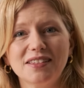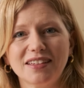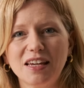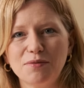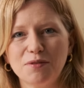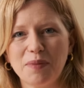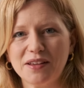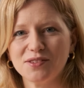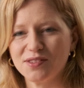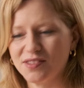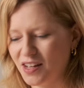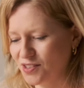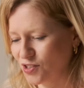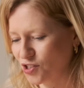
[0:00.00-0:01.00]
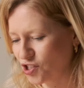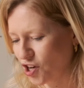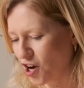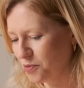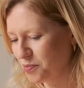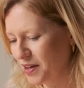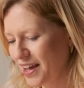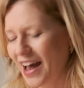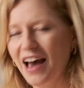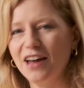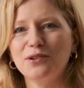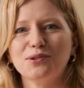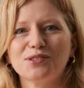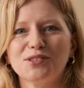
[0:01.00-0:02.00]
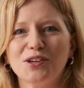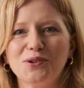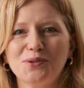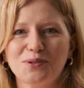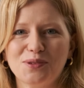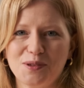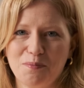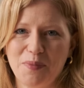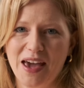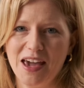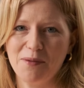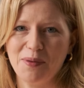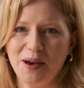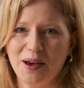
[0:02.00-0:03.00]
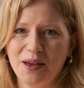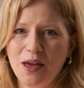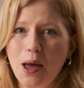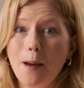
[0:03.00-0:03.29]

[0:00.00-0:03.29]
to keep the pencils nice and sharp and also some paper.